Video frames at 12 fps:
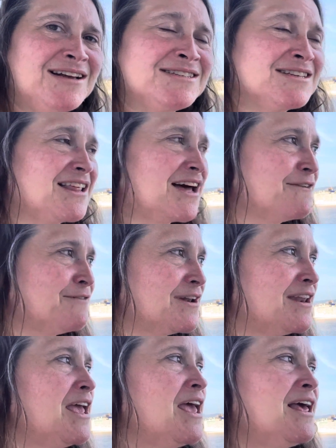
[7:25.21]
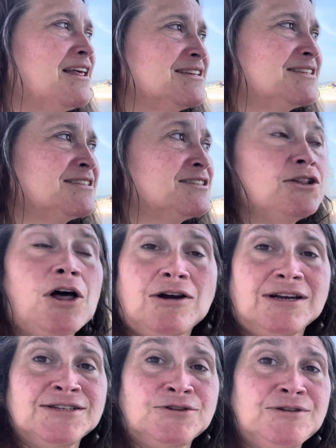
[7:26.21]
It's a lot of fun. This is the
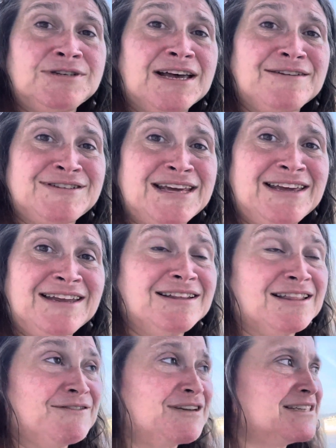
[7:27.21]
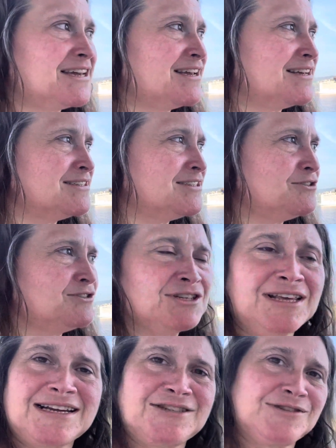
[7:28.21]
longest cruise I've taken, 11 days.
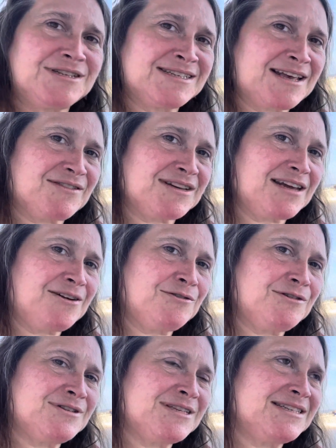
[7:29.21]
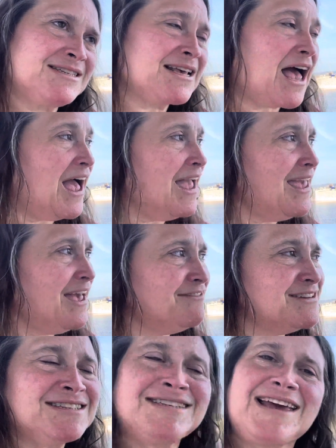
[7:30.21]
Usually I do the seven day cruises. I
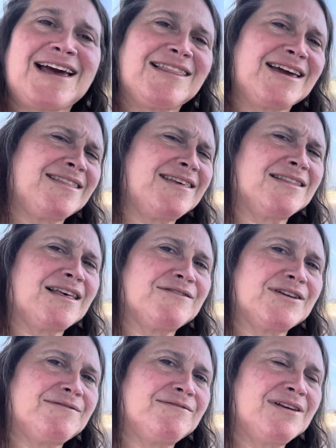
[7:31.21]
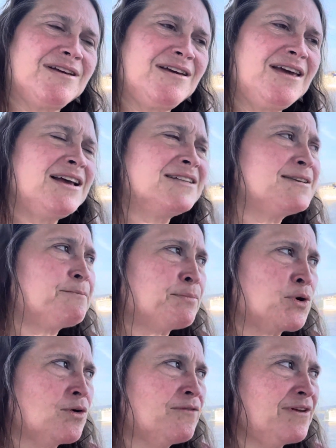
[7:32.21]
have to say I like the 11. It's a
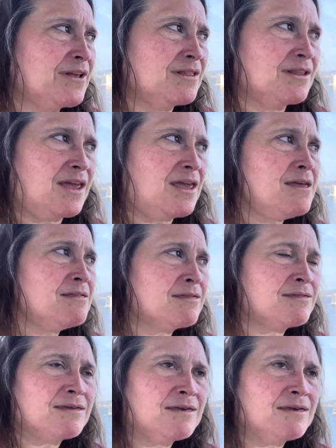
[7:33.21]
perfect length.